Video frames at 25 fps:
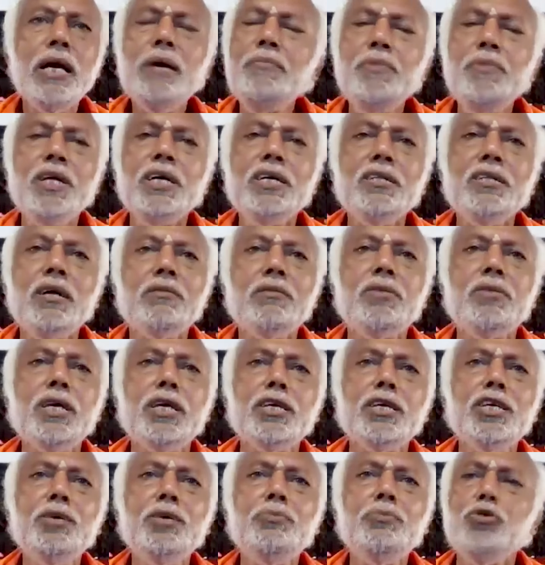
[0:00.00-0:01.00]
Every other
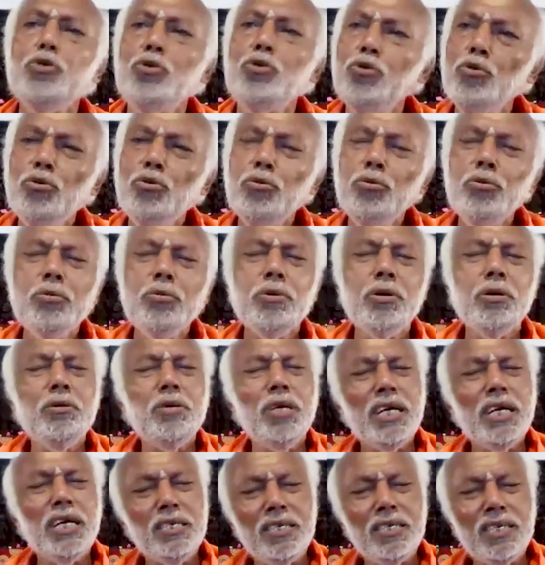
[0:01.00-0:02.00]
thing, if you do
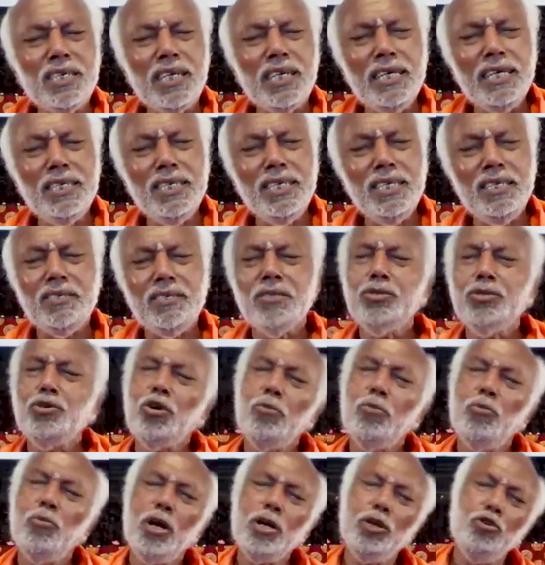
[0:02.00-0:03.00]
exercises,
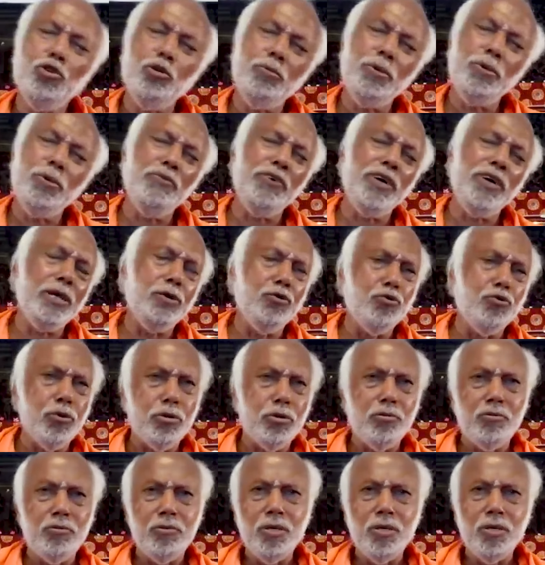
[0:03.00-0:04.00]
your body will be very
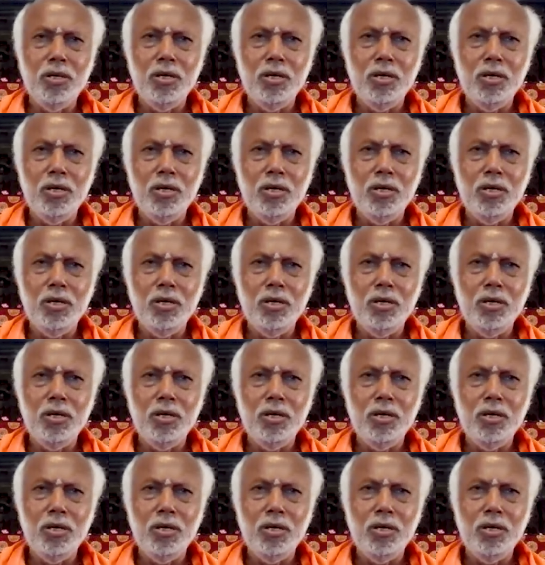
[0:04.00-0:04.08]
good.